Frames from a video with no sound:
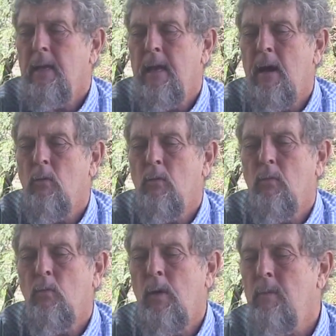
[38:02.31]
Now,
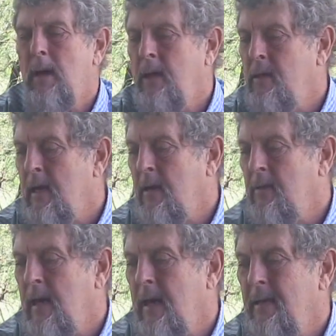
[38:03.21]
we may
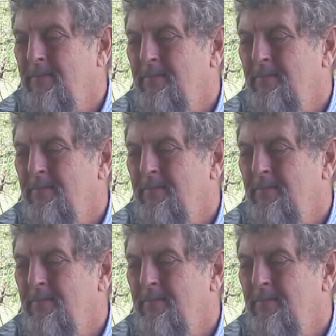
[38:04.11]
think that